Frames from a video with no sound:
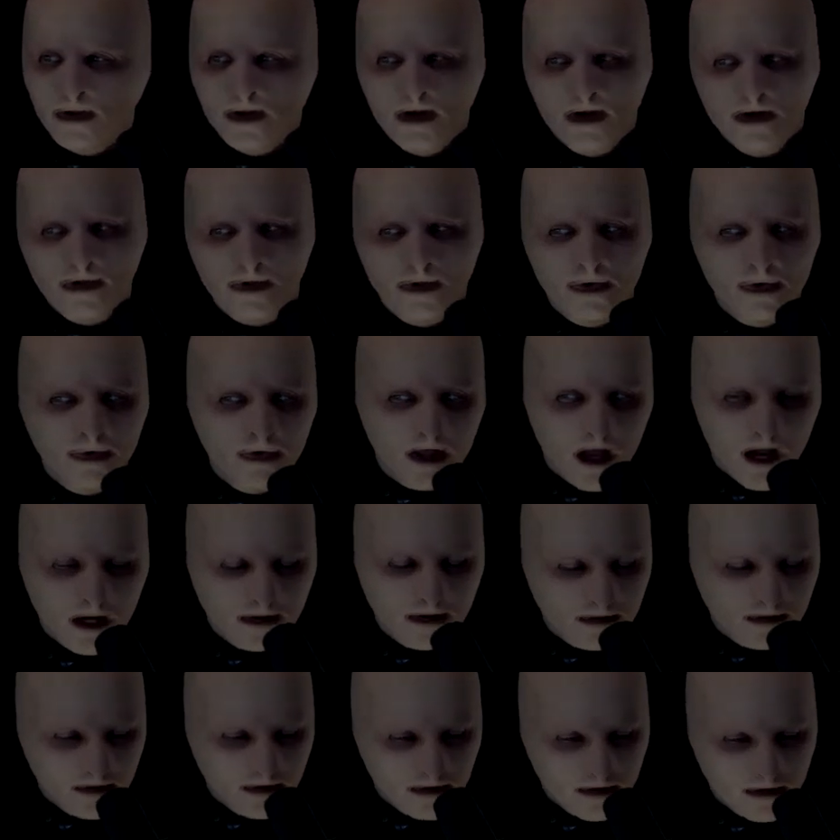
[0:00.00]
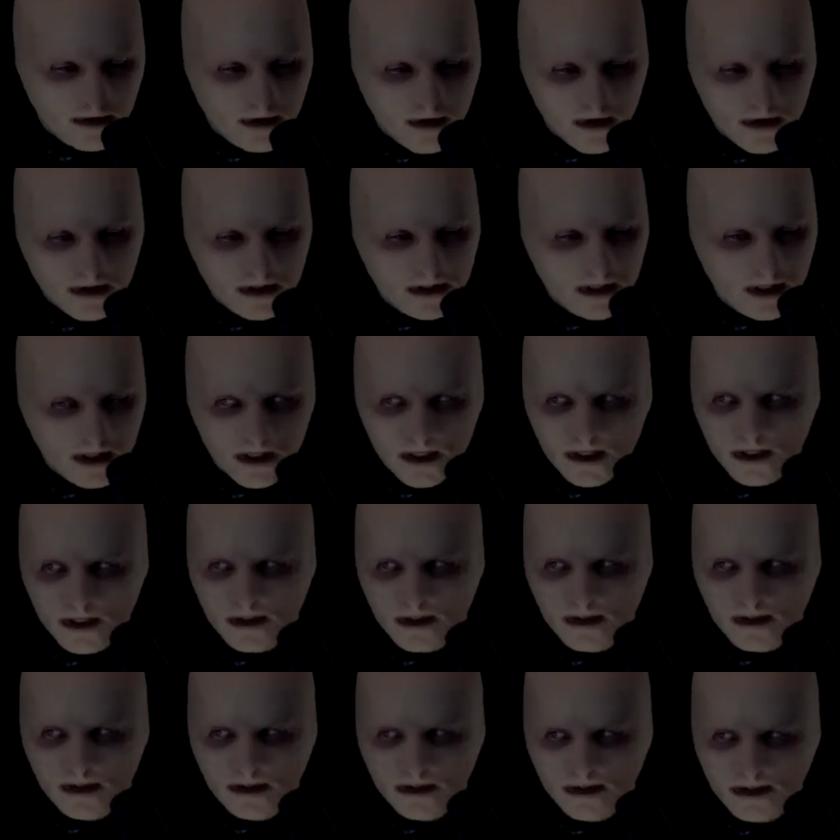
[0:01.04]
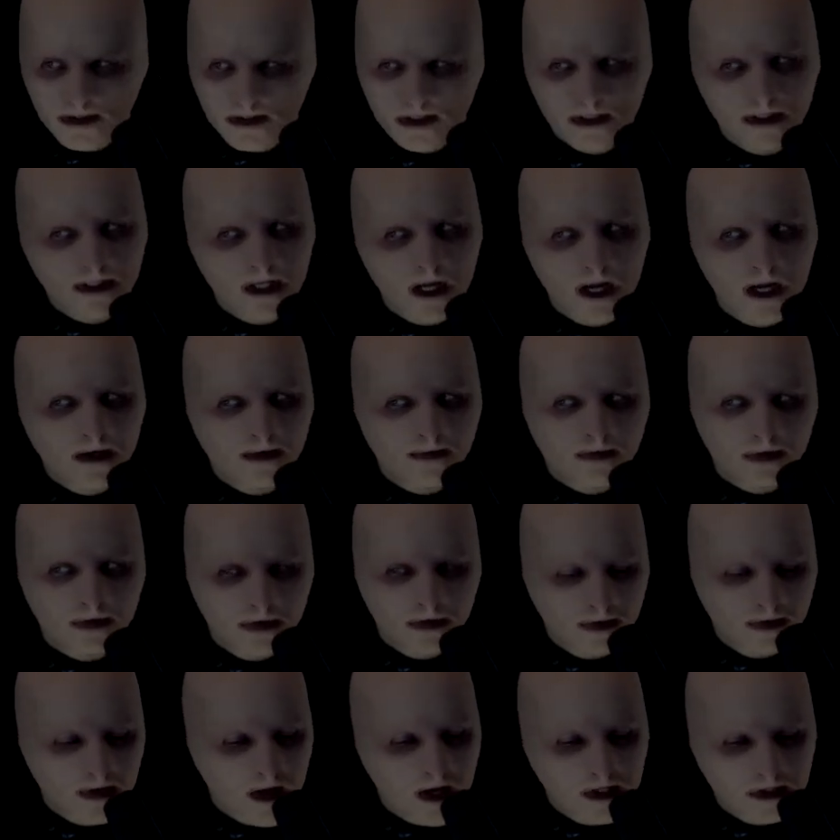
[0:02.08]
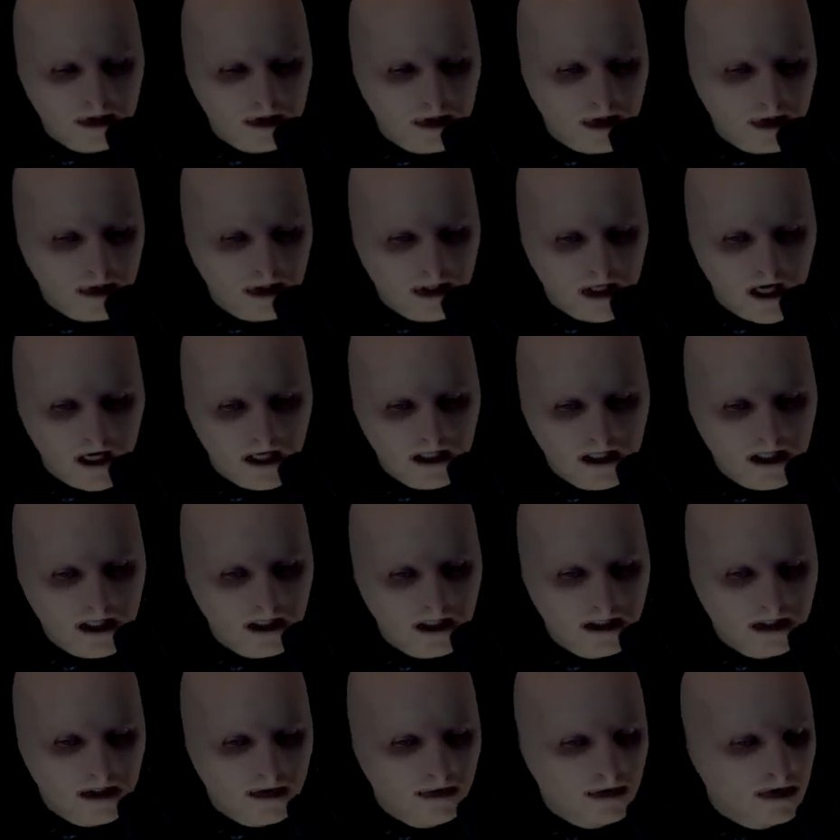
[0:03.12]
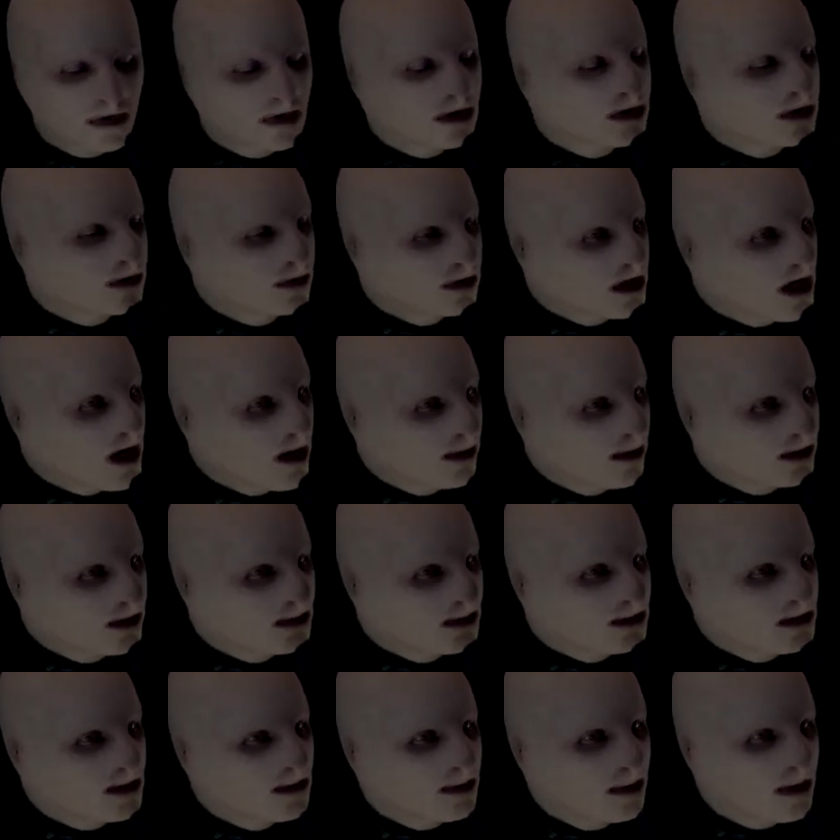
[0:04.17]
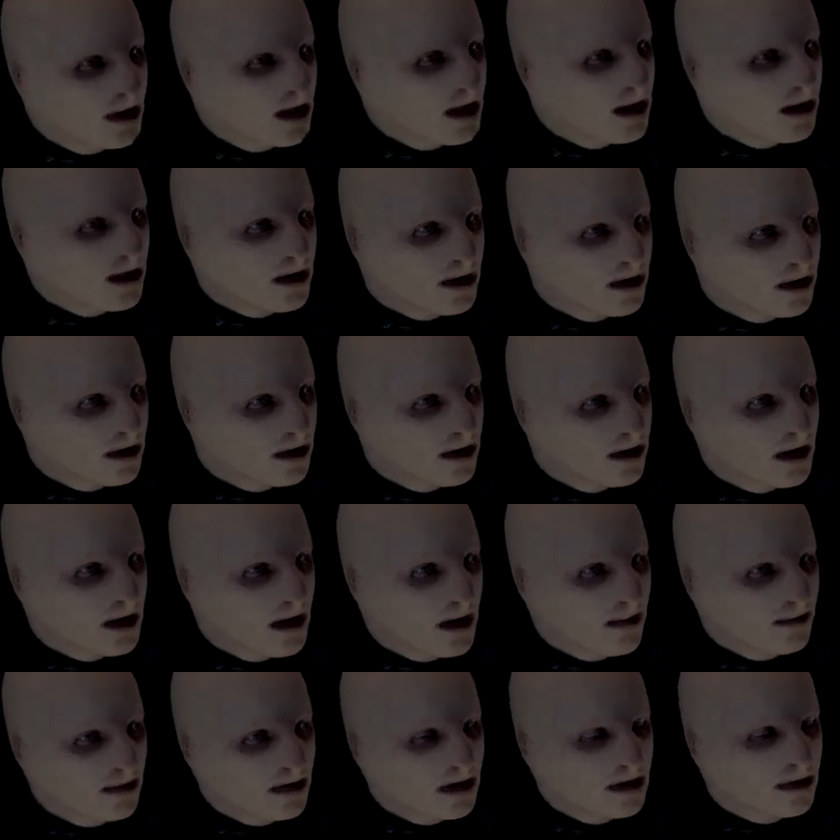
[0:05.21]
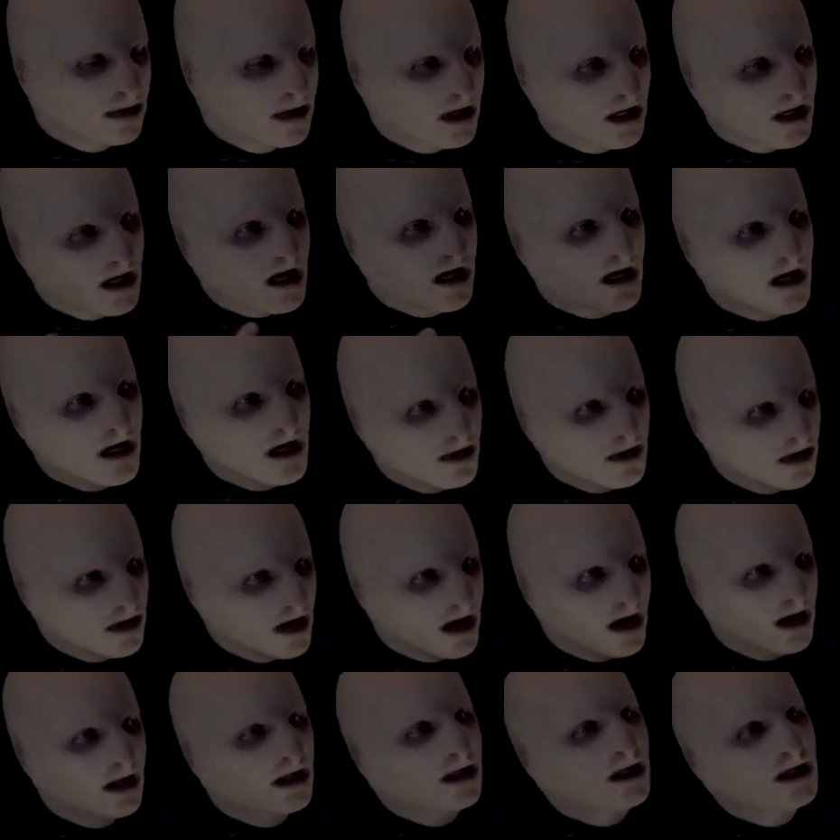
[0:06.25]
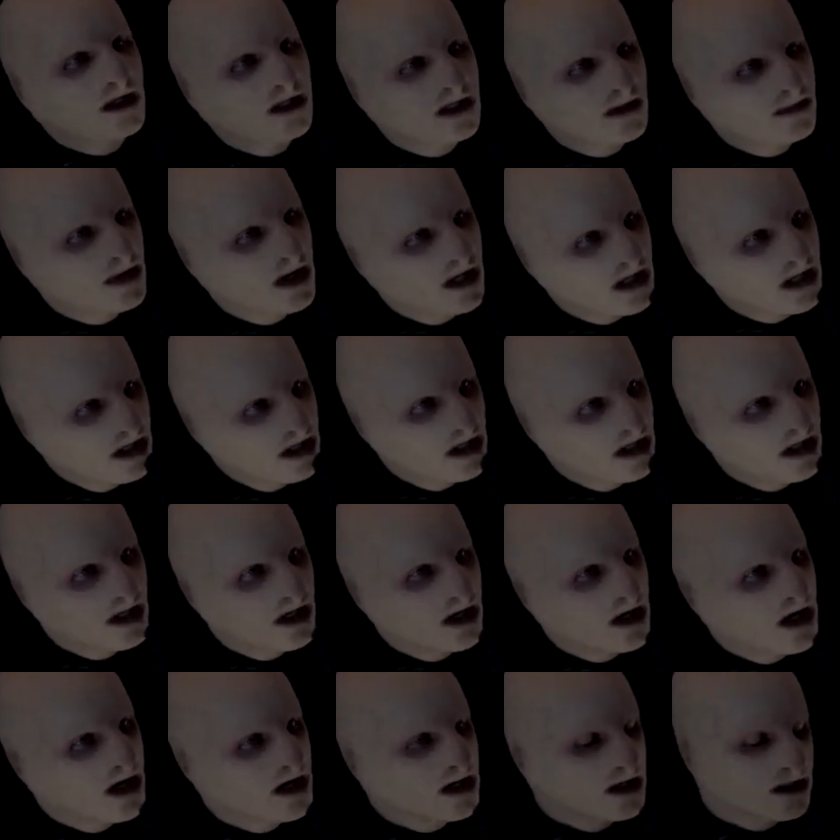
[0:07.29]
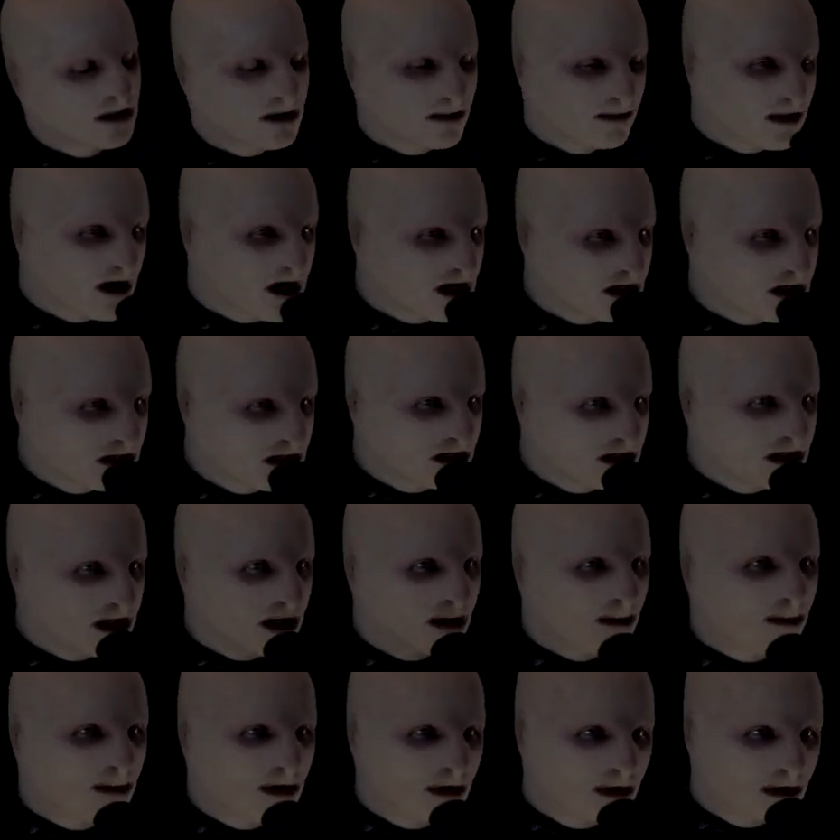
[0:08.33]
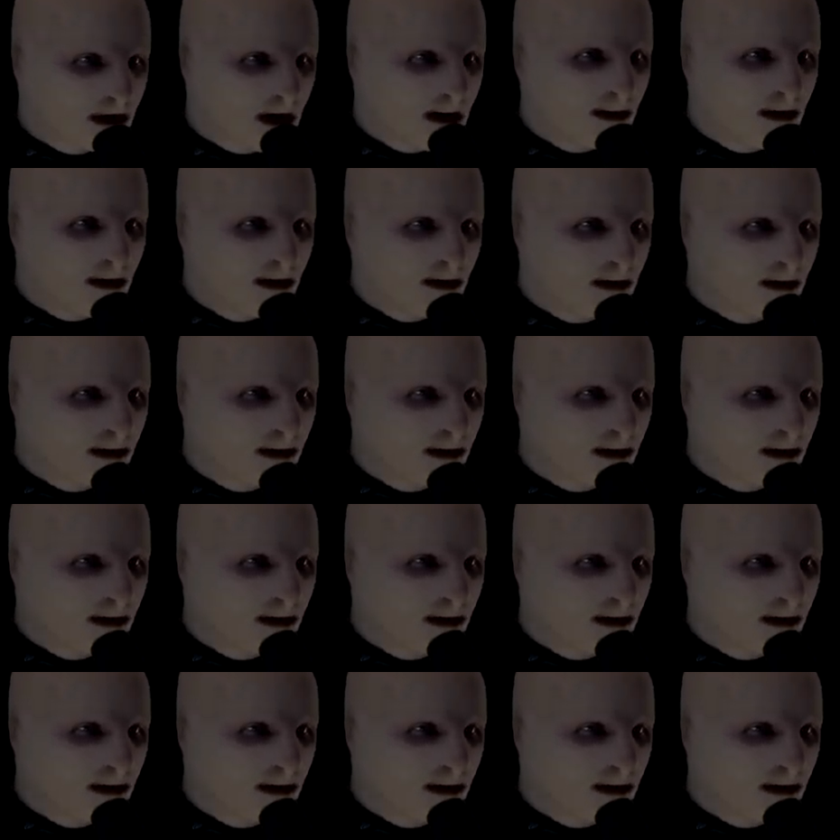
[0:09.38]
In 2013, this is the end of 2013, because I still took some time to prepare. Because when I got out, I had to get some money, had to get some bases, had to build up.